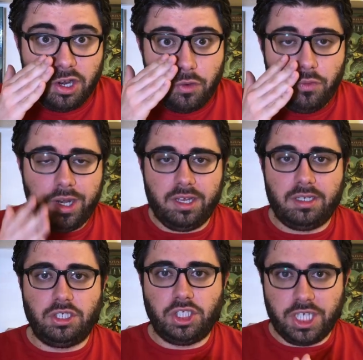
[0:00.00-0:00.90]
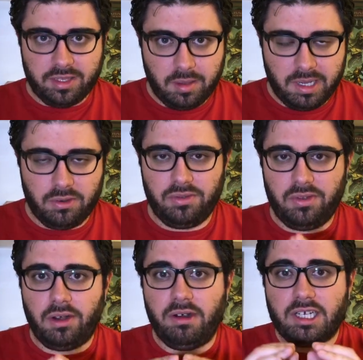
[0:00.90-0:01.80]
really check them out they
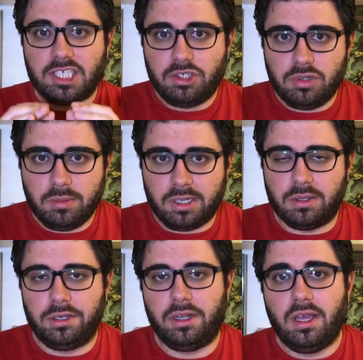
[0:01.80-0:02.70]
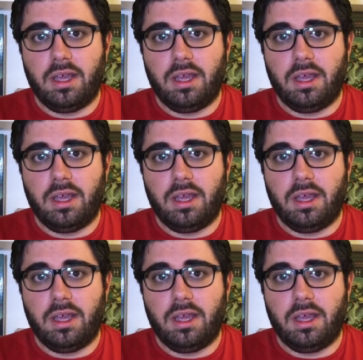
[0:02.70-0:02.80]
are extremely good